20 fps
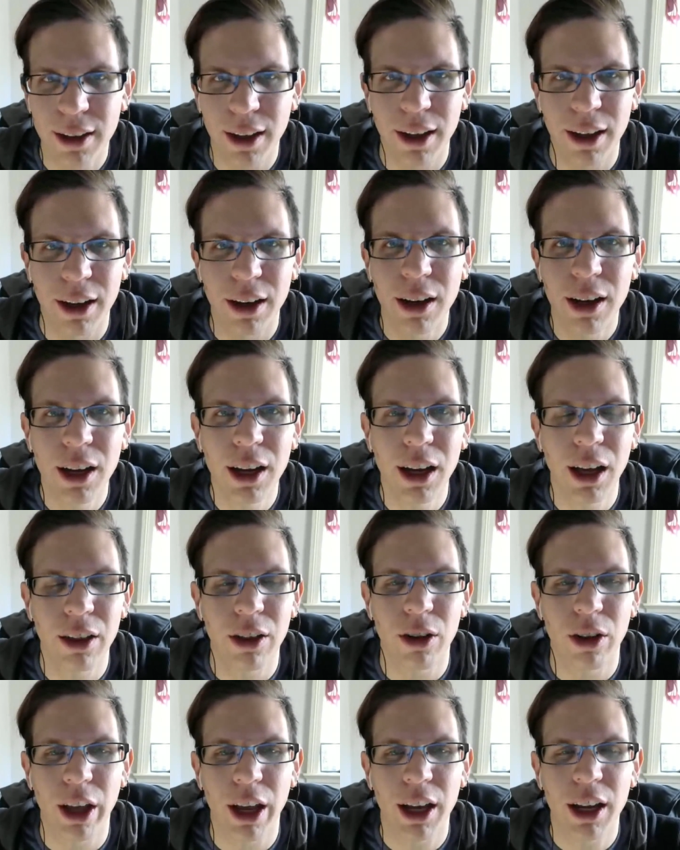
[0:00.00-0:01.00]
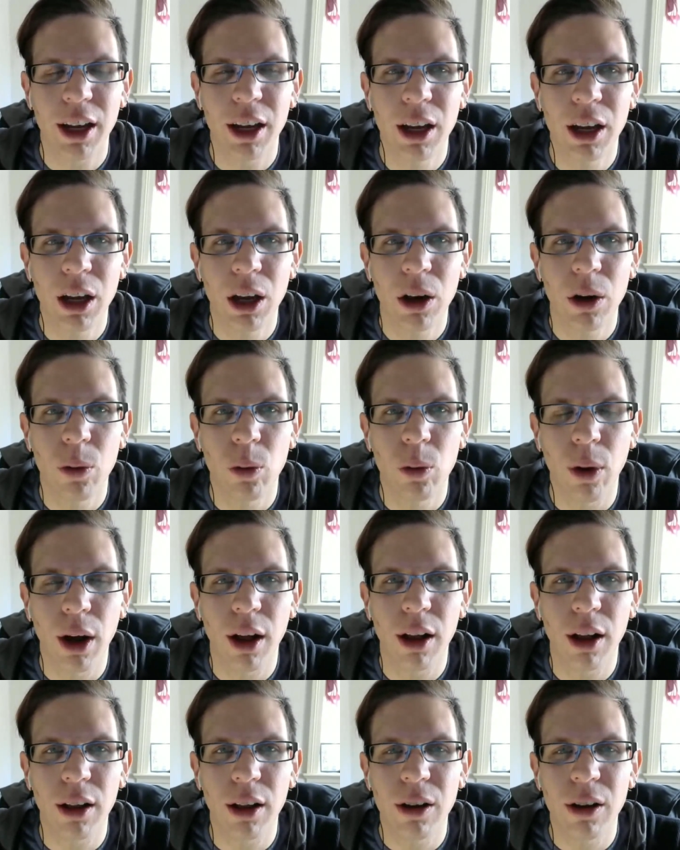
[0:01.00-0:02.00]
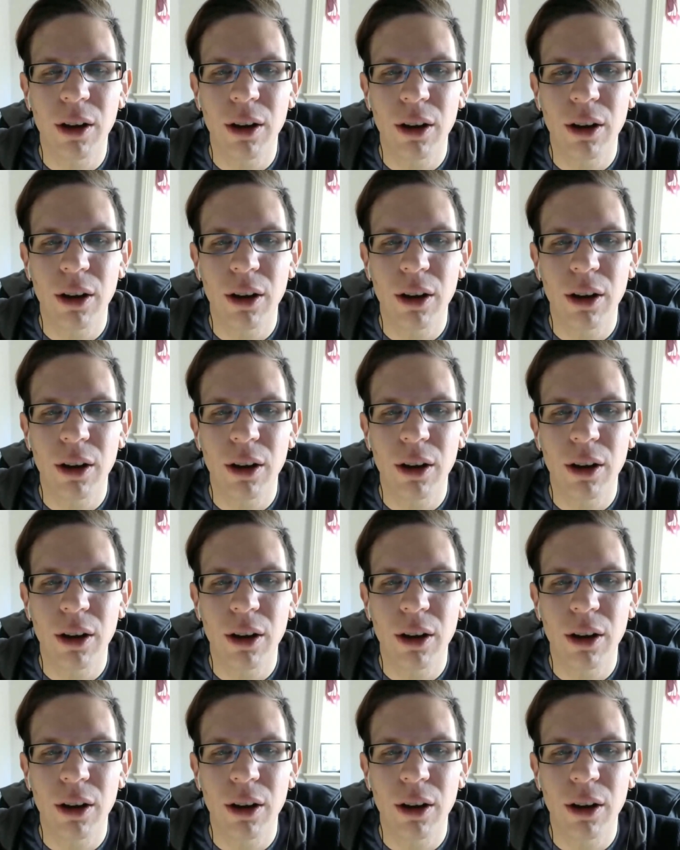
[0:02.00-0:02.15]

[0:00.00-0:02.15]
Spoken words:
then." And they're like, "Well,